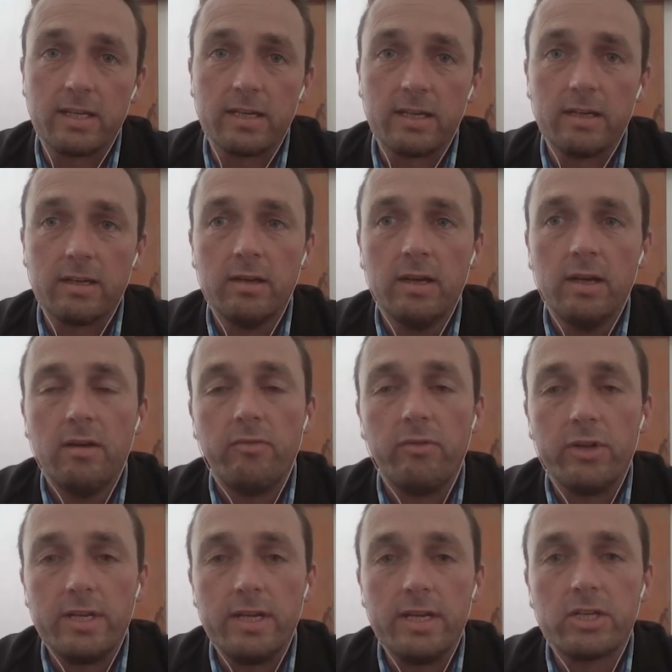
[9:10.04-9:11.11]
the
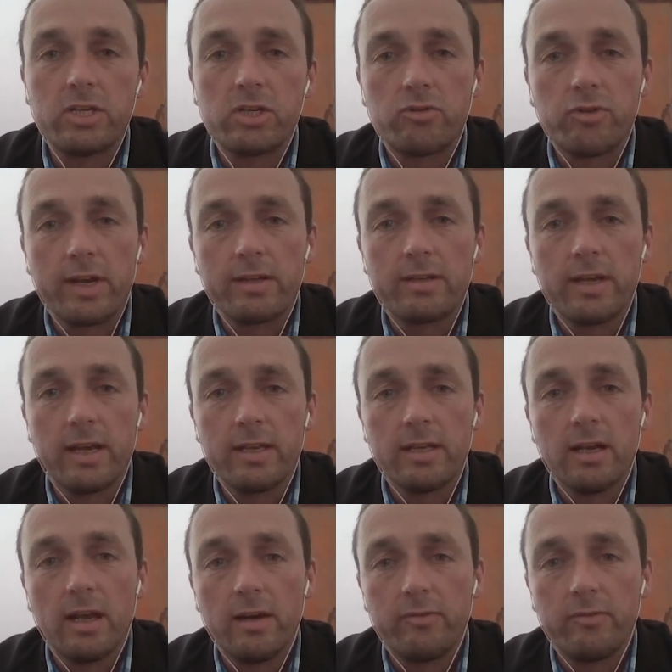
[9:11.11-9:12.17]
fatigue strength and the
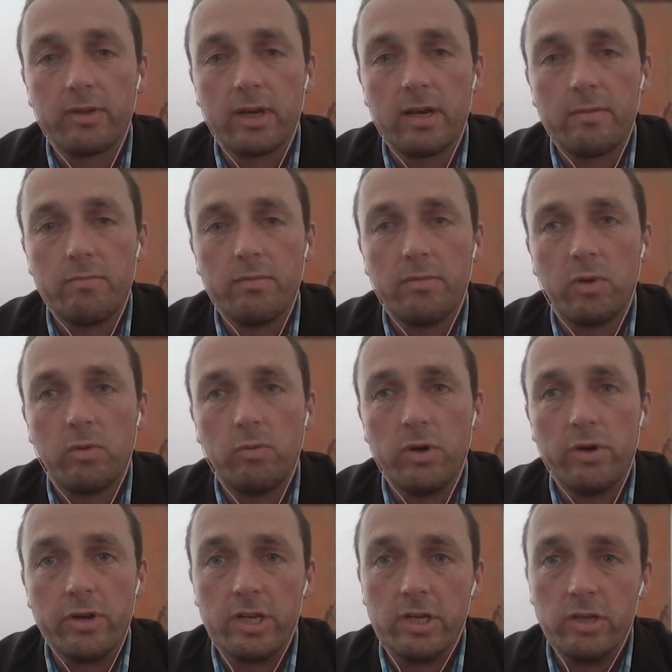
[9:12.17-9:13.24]
lifetime
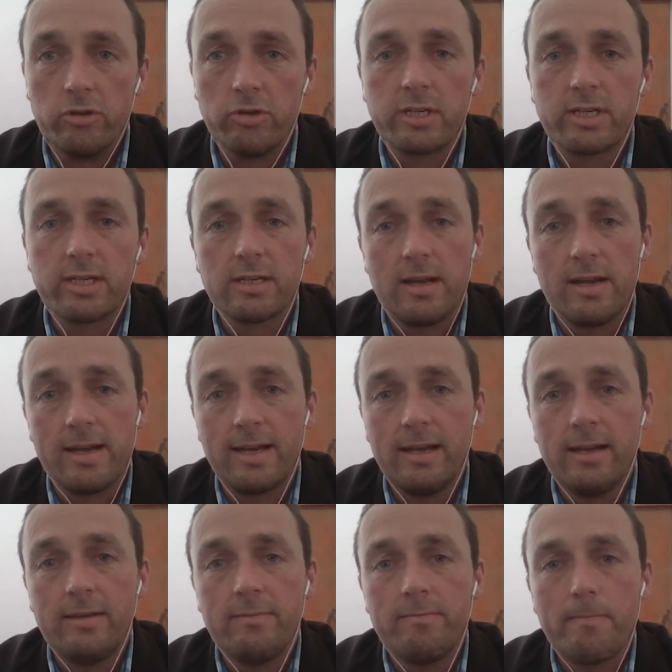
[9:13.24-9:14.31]
were reduced
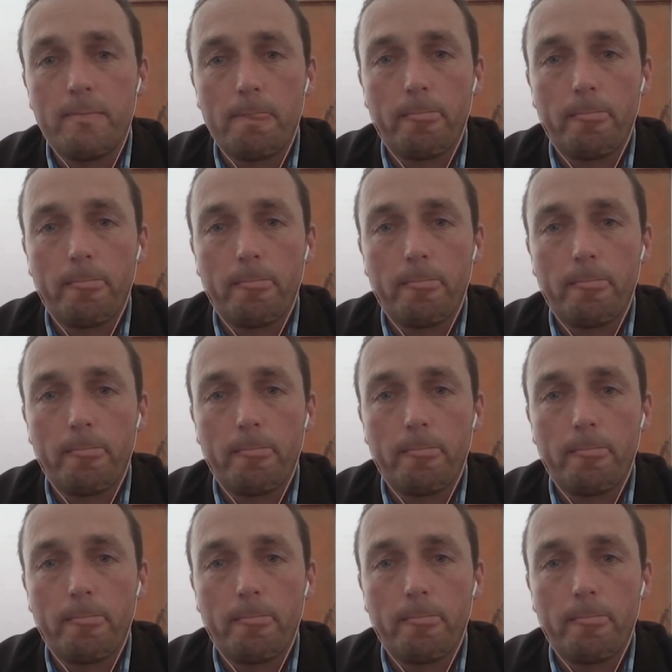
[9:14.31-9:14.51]
slightly,